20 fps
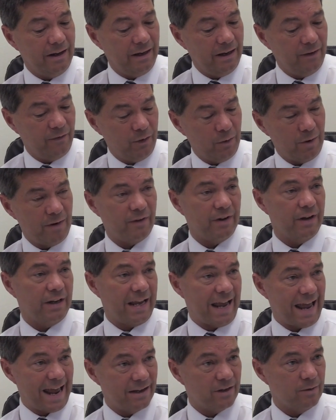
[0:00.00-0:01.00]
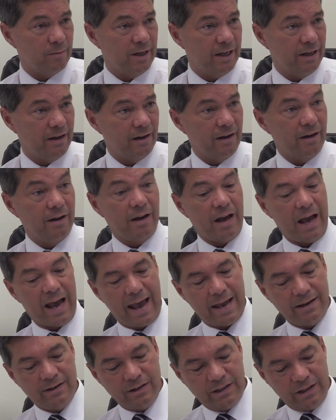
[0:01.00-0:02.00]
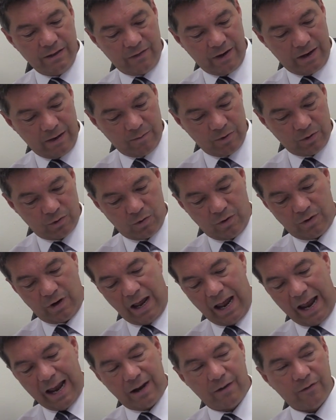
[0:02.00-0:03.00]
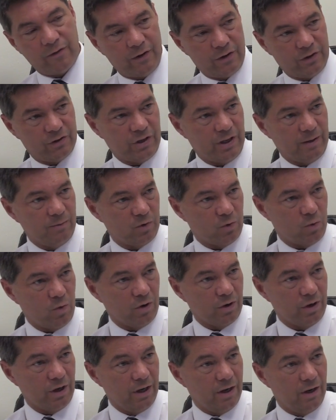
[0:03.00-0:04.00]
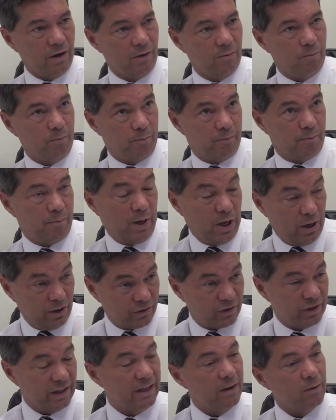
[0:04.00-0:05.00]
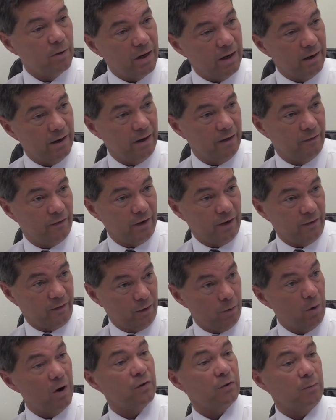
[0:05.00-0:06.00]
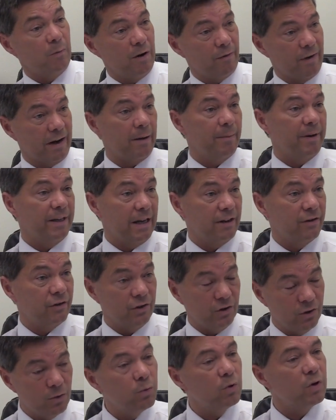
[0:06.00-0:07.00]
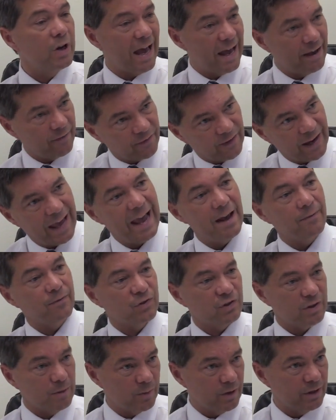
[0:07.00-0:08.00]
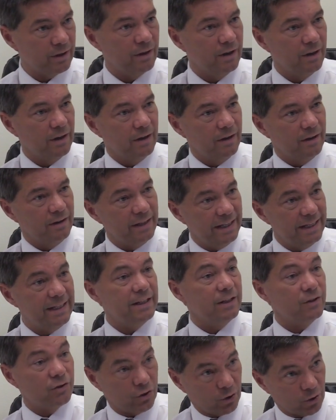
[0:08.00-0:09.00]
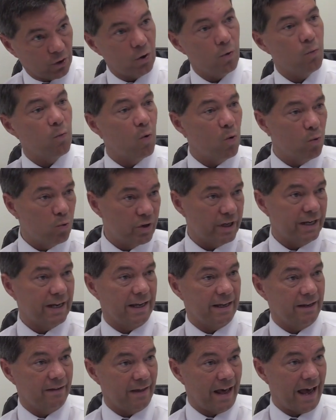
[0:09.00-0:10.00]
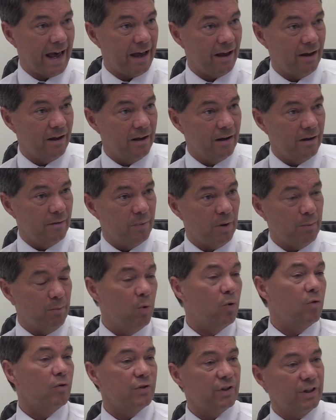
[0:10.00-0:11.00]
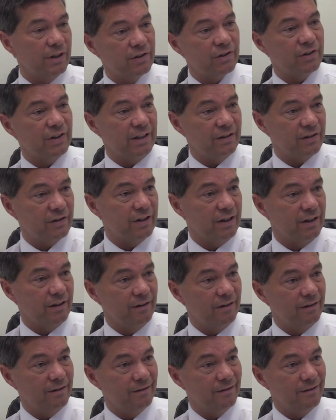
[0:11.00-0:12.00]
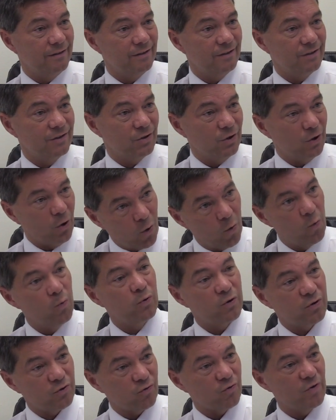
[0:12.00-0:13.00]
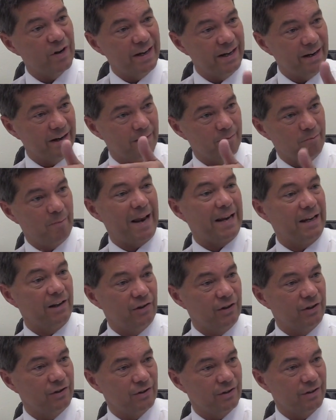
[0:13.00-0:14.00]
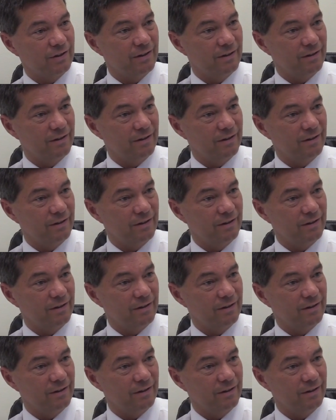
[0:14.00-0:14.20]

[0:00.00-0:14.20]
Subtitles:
if you have an academy and a development squad and a first team squad, personally, if you ask my recommendation, you would have to have someone needed to coordinate that, but more as an assistant to all three managers,